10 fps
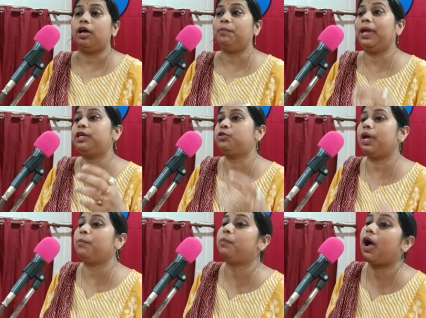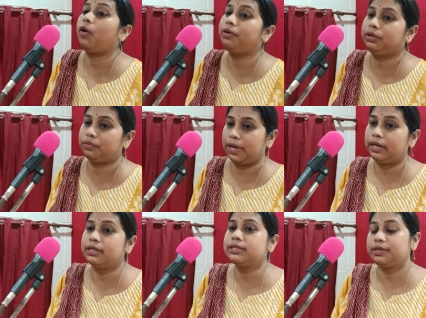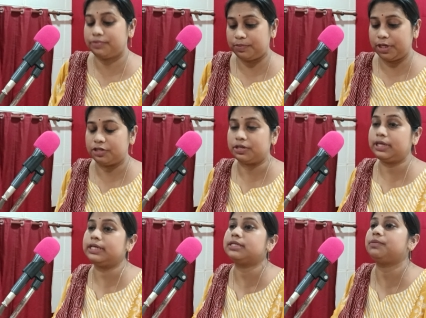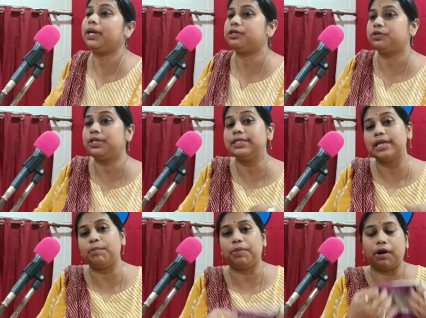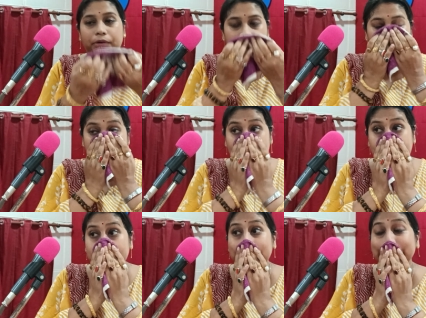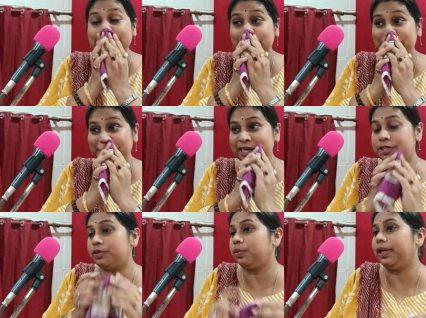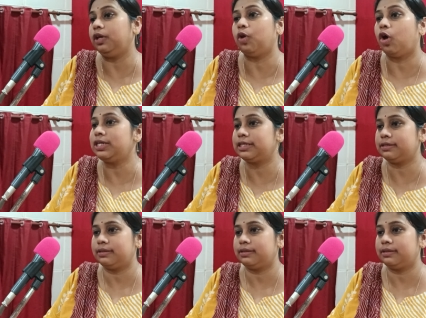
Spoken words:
made to empower you, and disinformation is made to disempower you. So disinformation will not